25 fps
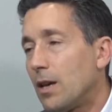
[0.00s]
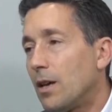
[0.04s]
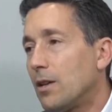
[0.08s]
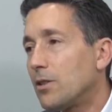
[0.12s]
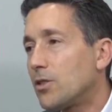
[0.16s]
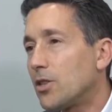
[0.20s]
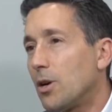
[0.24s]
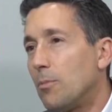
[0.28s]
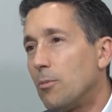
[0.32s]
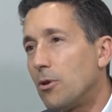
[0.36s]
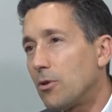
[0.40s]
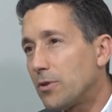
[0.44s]

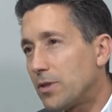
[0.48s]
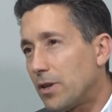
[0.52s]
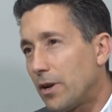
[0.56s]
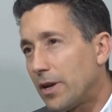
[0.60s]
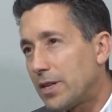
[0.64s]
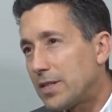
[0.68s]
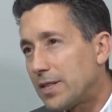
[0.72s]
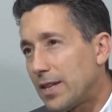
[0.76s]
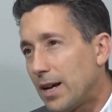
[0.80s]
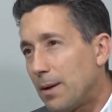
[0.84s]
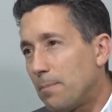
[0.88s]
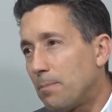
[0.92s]
Some other
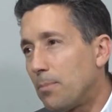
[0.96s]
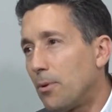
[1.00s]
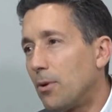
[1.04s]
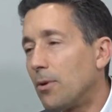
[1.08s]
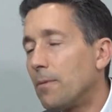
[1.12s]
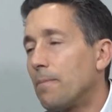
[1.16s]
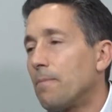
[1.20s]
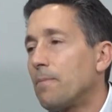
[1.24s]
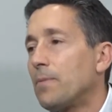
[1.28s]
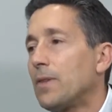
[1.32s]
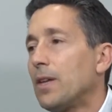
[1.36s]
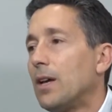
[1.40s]

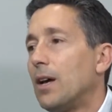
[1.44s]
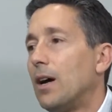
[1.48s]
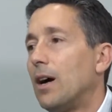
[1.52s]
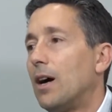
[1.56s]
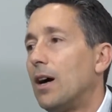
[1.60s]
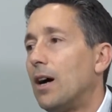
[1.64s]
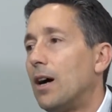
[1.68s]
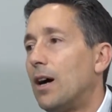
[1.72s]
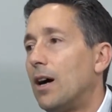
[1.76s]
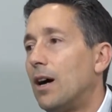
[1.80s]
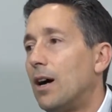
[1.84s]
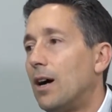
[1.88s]
example,
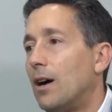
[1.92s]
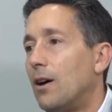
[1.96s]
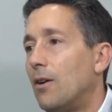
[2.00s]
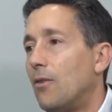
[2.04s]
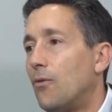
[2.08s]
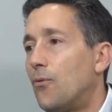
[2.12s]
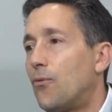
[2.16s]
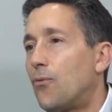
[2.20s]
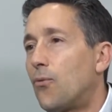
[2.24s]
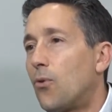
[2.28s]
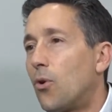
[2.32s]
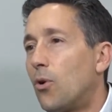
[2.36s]

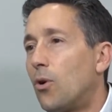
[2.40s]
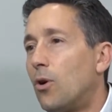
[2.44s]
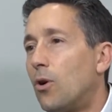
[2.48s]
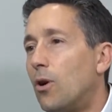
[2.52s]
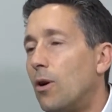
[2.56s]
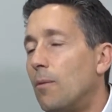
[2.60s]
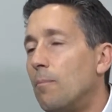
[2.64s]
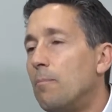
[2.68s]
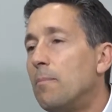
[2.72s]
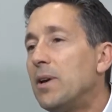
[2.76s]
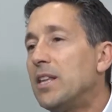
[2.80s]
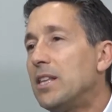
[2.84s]

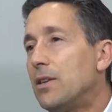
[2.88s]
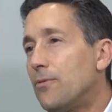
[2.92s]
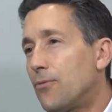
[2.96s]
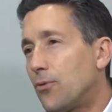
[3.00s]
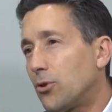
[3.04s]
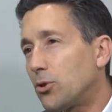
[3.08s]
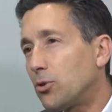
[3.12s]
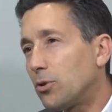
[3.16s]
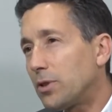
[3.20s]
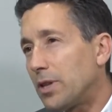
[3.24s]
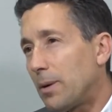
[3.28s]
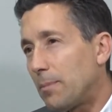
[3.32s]
for many
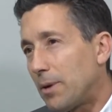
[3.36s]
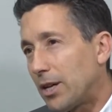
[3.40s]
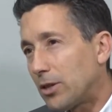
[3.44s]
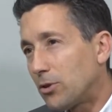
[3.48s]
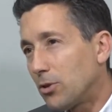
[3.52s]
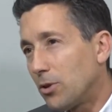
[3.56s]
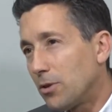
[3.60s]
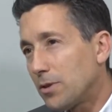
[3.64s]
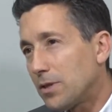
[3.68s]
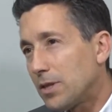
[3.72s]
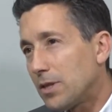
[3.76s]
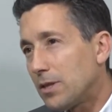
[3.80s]

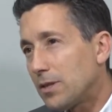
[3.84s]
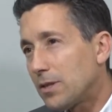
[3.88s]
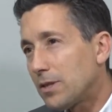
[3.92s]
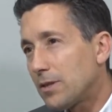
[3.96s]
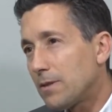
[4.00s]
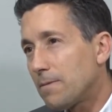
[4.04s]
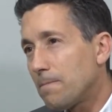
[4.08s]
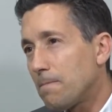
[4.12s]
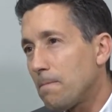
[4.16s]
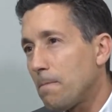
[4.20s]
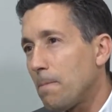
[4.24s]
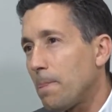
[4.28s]
photodermatoses,
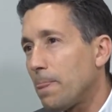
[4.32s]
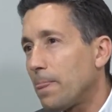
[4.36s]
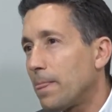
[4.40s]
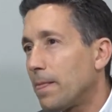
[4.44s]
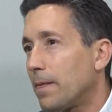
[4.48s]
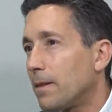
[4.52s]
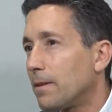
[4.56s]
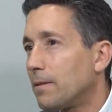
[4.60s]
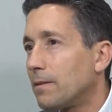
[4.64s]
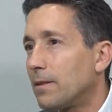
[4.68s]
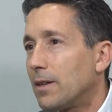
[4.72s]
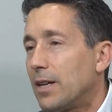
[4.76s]

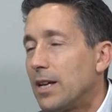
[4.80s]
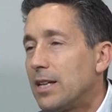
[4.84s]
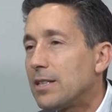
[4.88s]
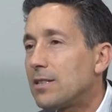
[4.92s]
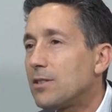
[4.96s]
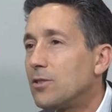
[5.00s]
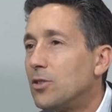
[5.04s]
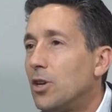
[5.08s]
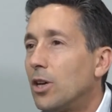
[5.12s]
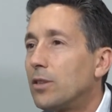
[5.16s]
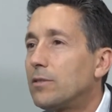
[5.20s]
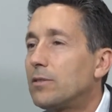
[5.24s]

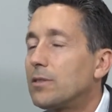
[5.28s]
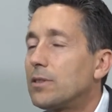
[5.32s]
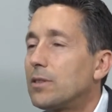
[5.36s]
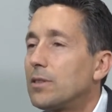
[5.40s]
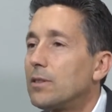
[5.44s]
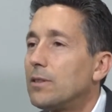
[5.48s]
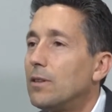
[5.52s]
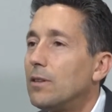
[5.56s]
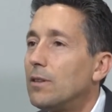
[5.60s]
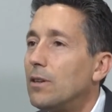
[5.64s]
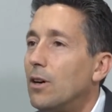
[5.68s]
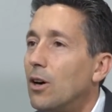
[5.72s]
it's not
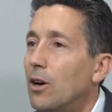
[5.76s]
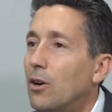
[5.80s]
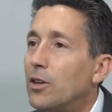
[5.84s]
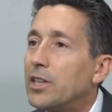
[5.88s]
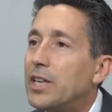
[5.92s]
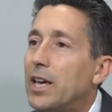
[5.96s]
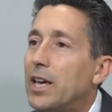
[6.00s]
only